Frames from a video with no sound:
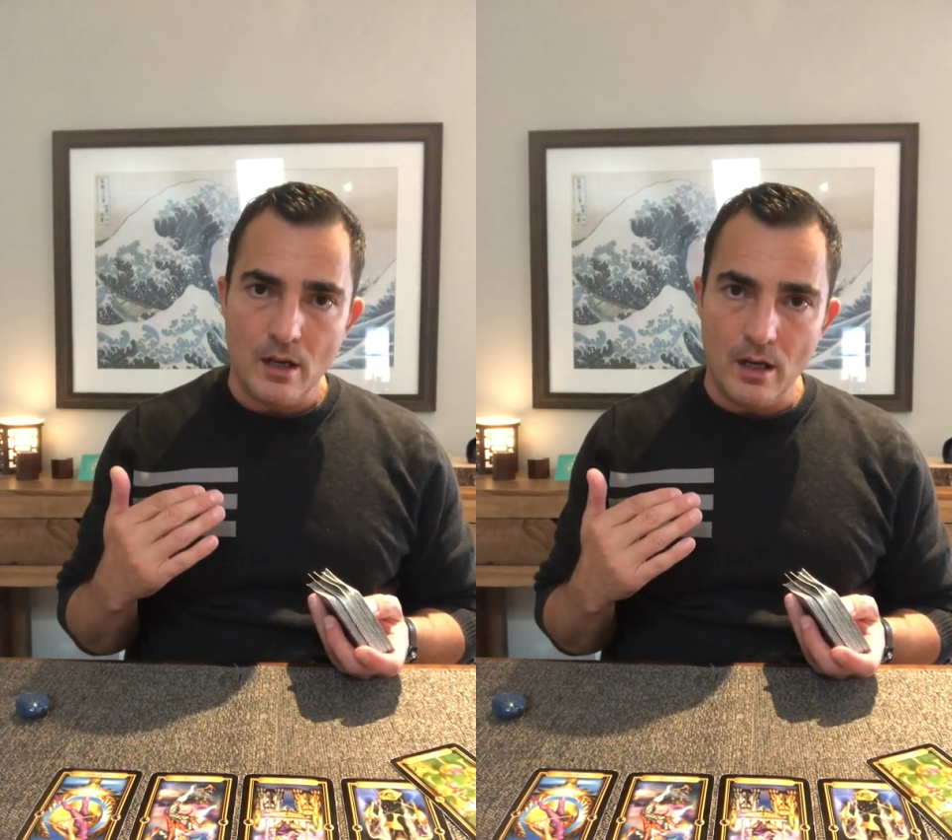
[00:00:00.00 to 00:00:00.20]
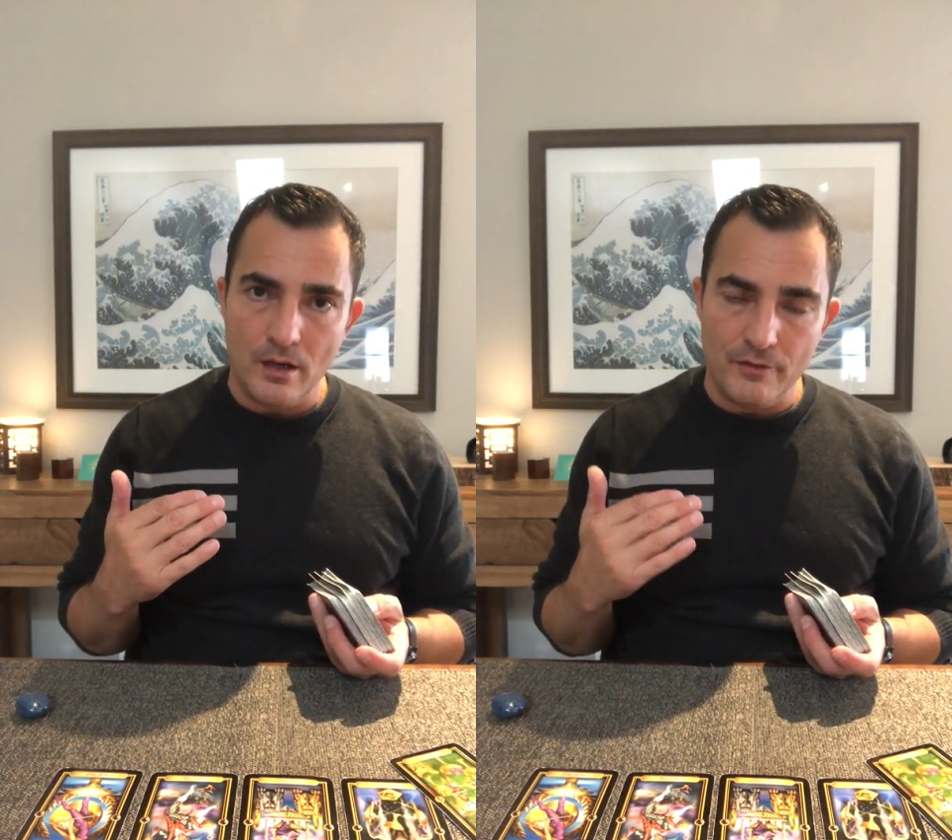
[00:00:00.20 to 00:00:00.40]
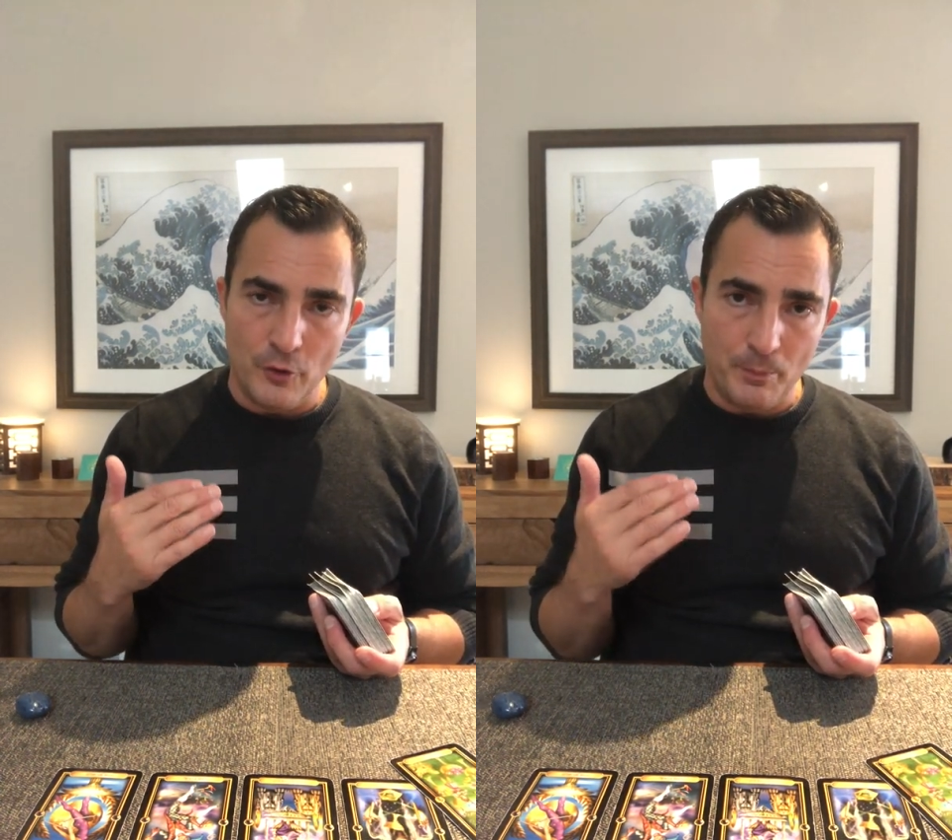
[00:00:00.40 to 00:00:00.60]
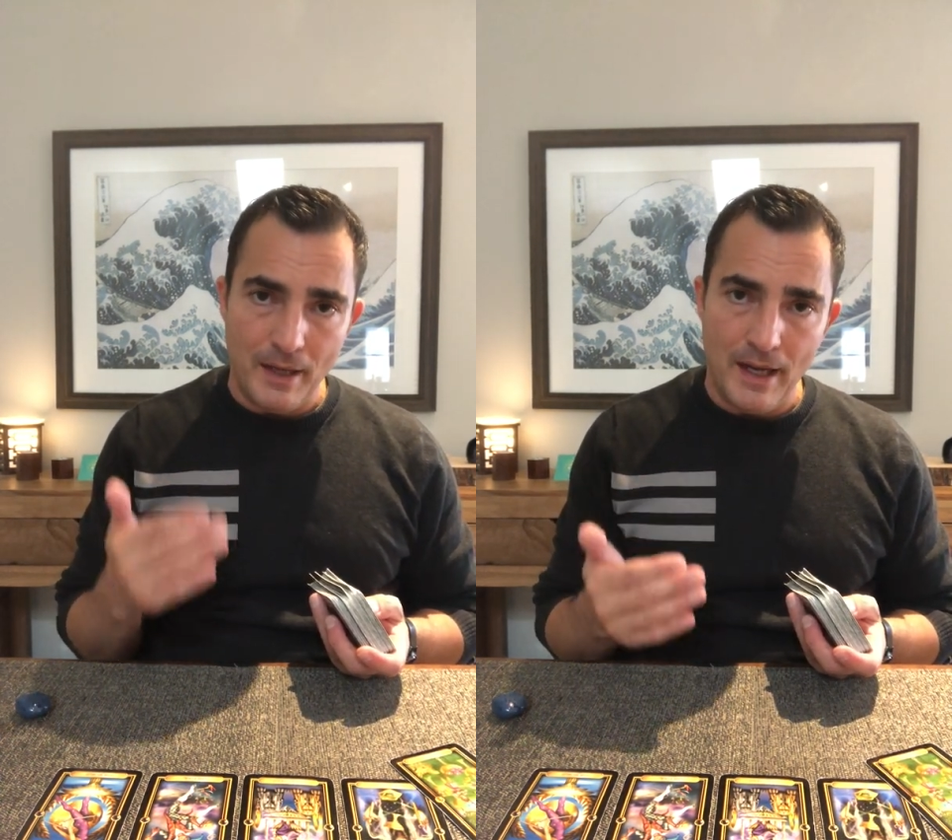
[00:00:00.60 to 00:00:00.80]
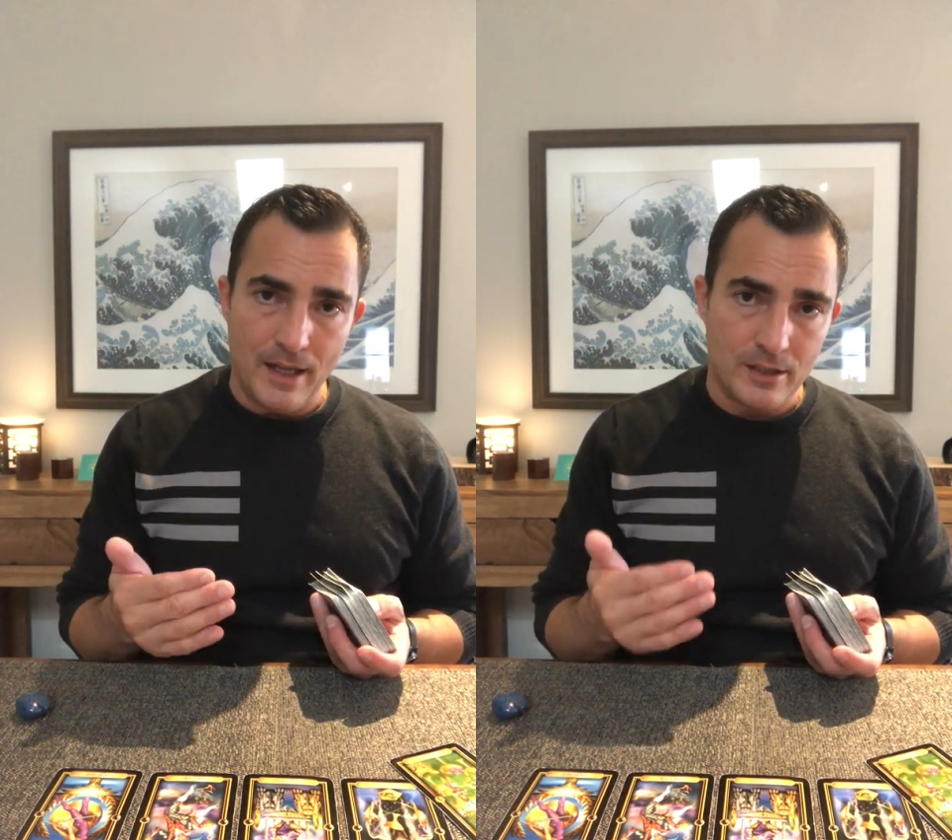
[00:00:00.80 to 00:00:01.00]
of your
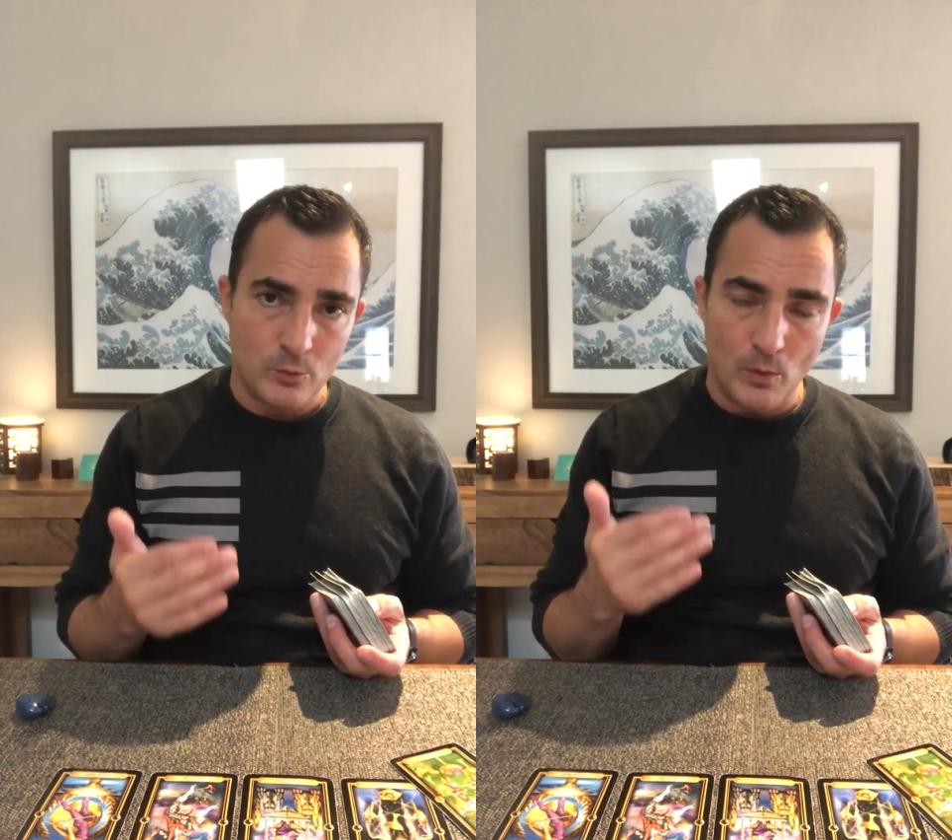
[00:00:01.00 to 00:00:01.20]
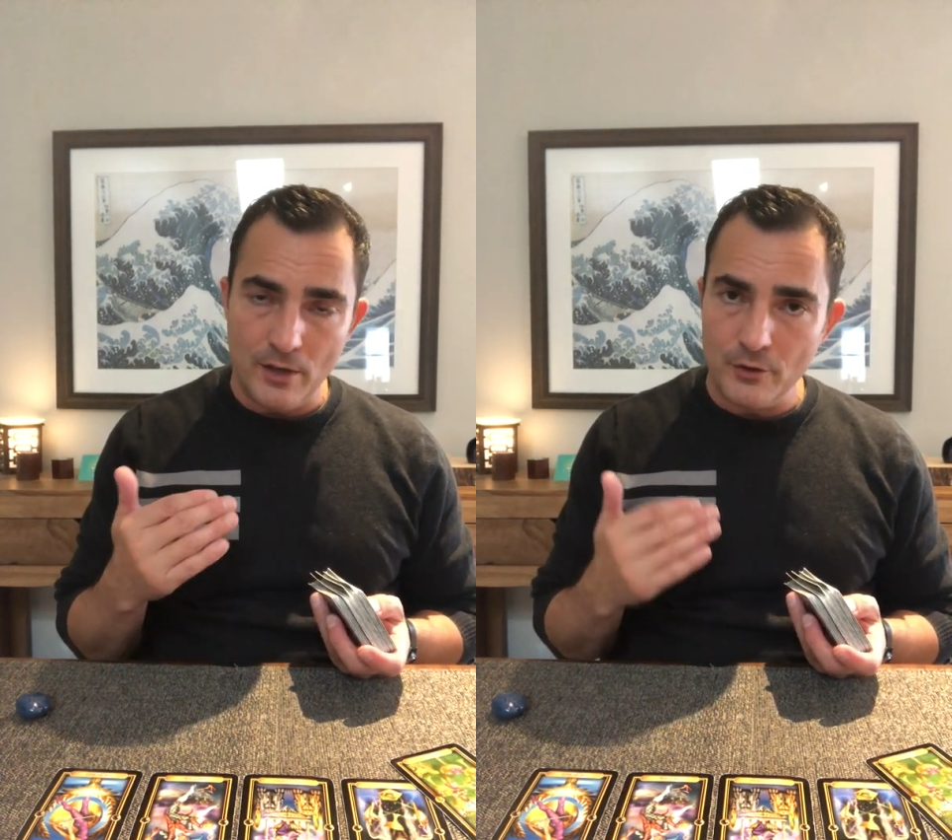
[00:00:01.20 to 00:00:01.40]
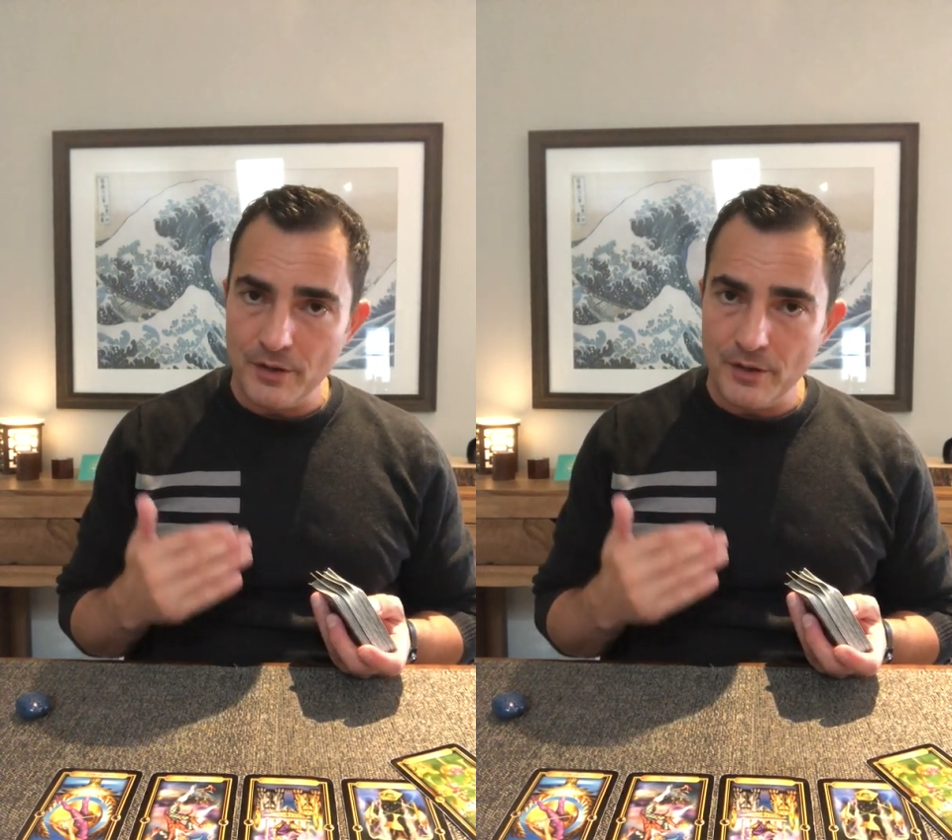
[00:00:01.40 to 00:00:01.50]
past, whether